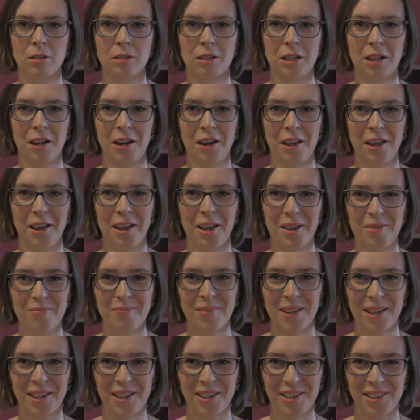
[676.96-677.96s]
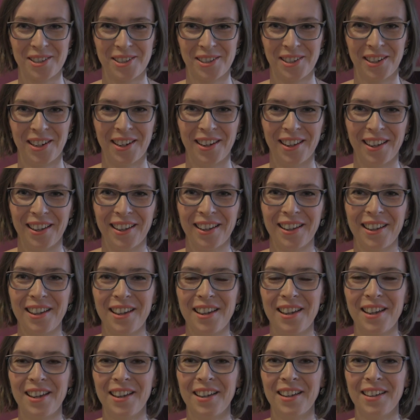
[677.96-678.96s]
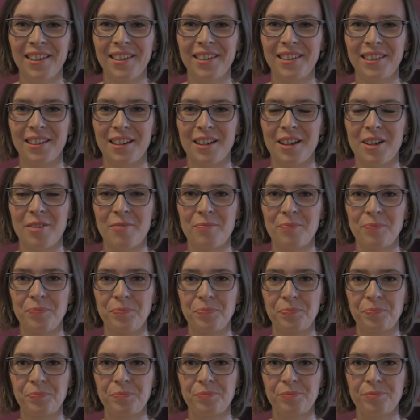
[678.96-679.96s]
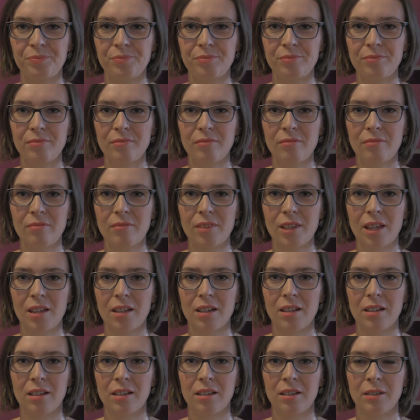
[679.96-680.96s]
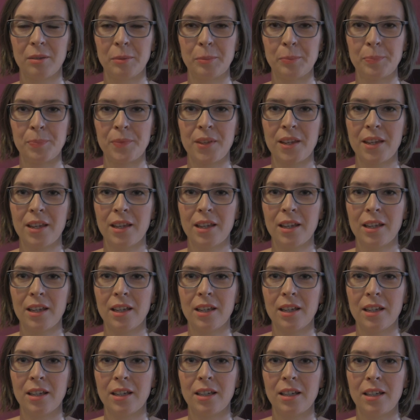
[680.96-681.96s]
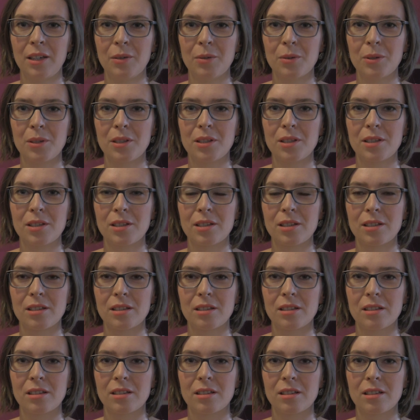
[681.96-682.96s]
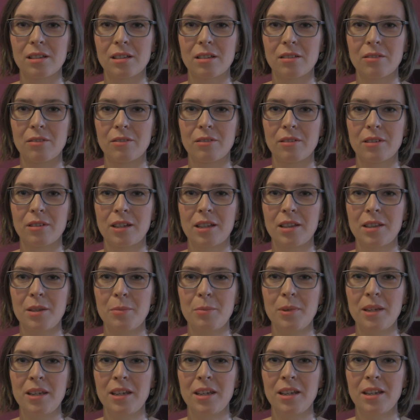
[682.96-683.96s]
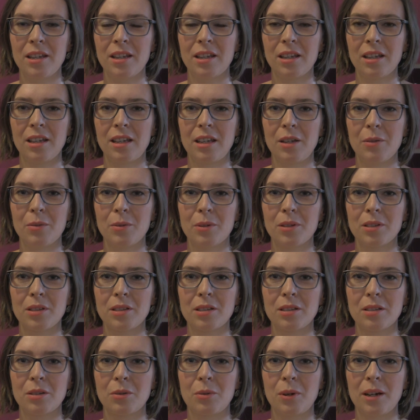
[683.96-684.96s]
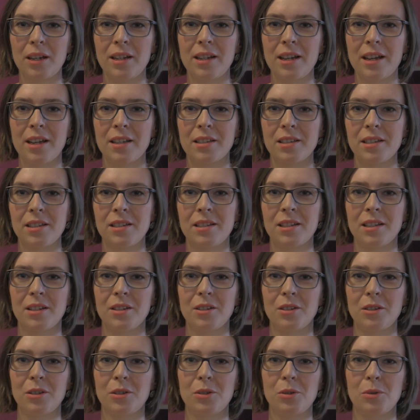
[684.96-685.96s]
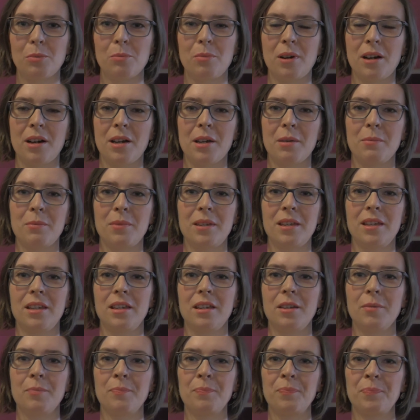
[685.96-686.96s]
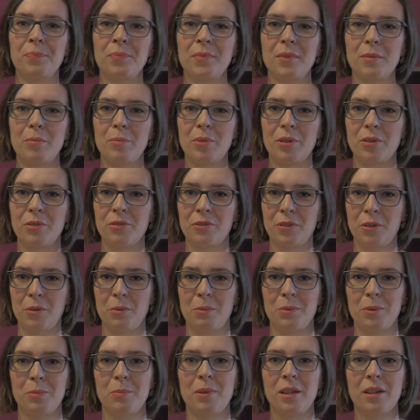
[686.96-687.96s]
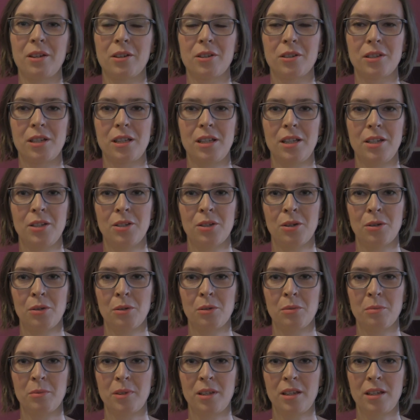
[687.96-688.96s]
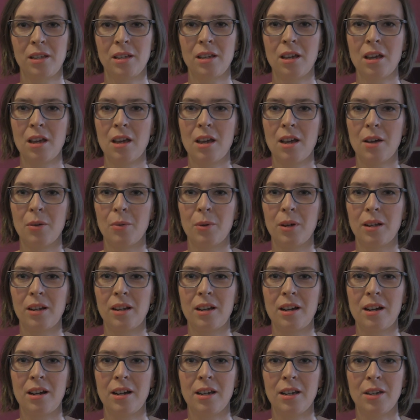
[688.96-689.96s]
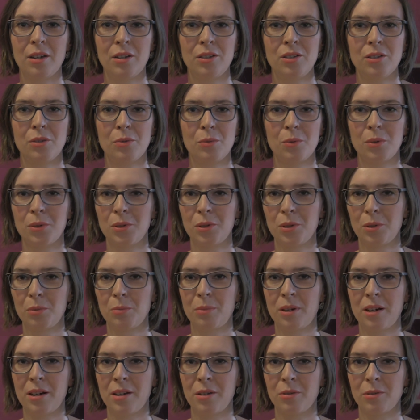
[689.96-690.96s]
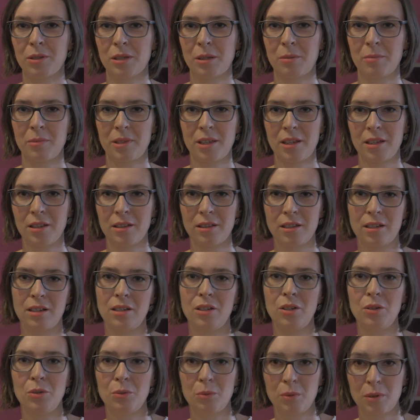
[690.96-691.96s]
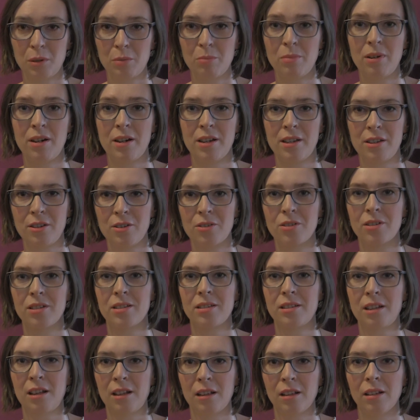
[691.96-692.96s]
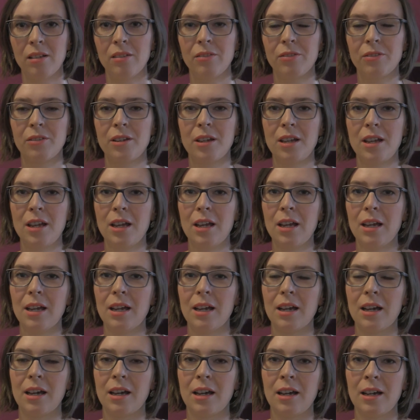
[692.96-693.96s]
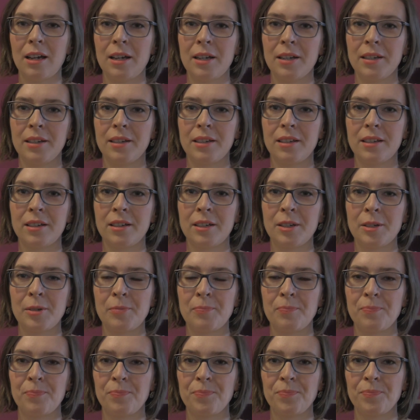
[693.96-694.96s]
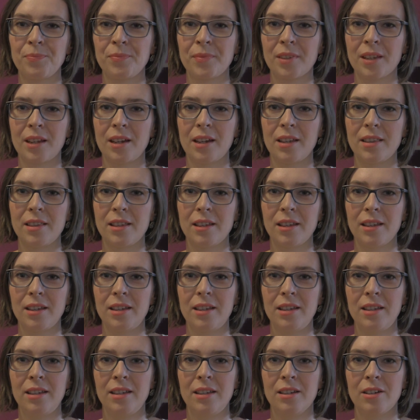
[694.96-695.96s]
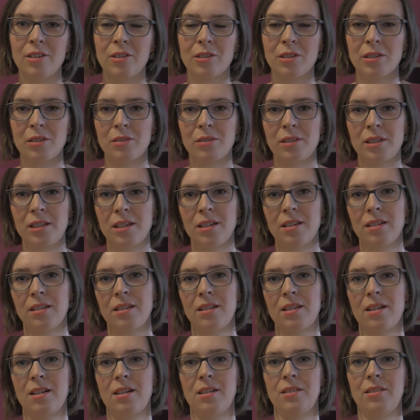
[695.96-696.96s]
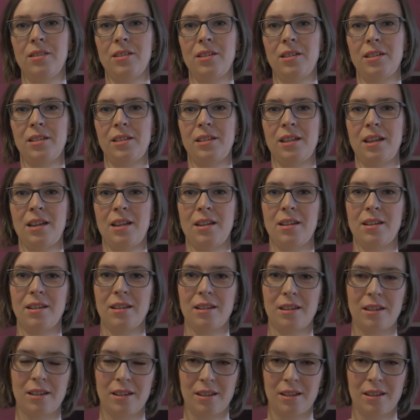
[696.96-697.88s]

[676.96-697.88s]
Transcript: tell him actually, yeah. Um, he was, uh, at the beginning, he was quite hesitant to buy me perfumes because he told me, well, I don't want to buy you something that you will buy yourself. And um, I think he also didn't understand